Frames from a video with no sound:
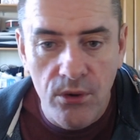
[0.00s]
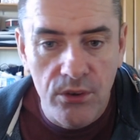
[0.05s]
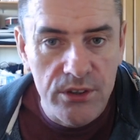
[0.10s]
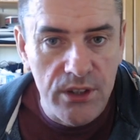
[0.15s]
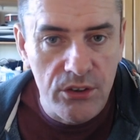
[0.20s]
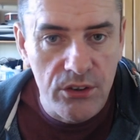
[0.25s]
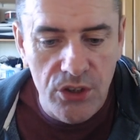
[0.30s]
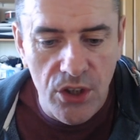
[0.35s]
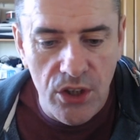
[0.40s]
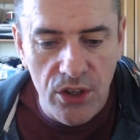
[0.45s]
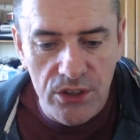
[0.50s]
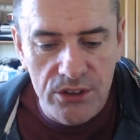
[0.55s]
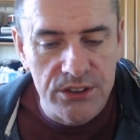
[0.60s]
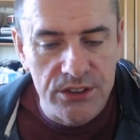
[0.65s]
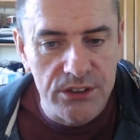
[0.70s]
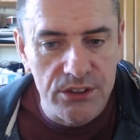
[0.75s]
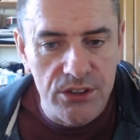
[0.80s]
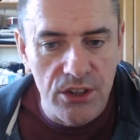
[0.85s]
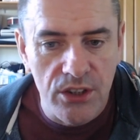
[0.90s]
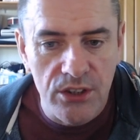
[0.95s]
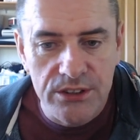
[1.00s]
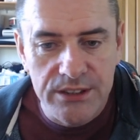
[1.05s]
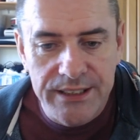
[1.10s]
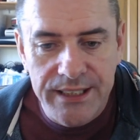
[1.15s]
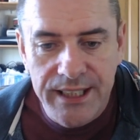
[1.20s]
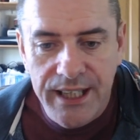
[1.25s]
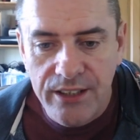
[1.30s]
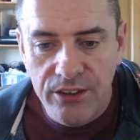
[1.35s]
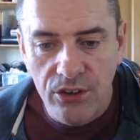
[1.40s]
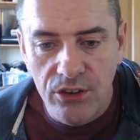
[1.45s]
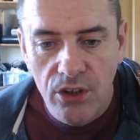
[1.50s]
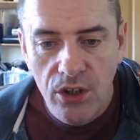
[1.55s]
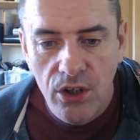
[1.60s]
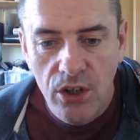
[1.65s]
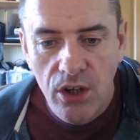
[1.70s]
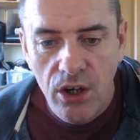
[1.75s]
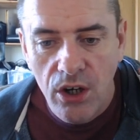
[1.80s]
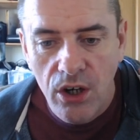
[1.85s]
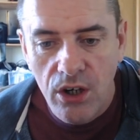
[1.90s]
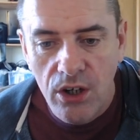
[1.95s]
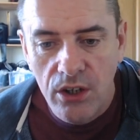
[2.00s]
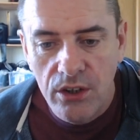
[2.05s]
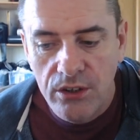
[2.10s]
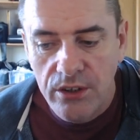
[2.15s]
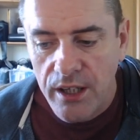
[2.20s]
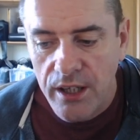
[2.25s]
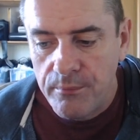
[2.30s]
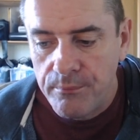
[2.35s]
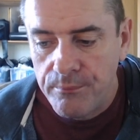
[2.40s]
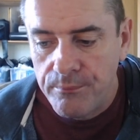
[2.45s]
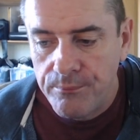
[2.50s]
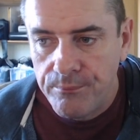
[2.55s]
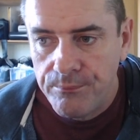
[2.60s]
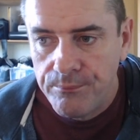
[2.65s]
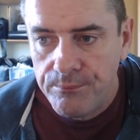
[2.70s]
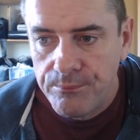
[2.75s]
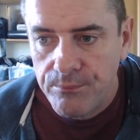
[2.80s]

our talks together on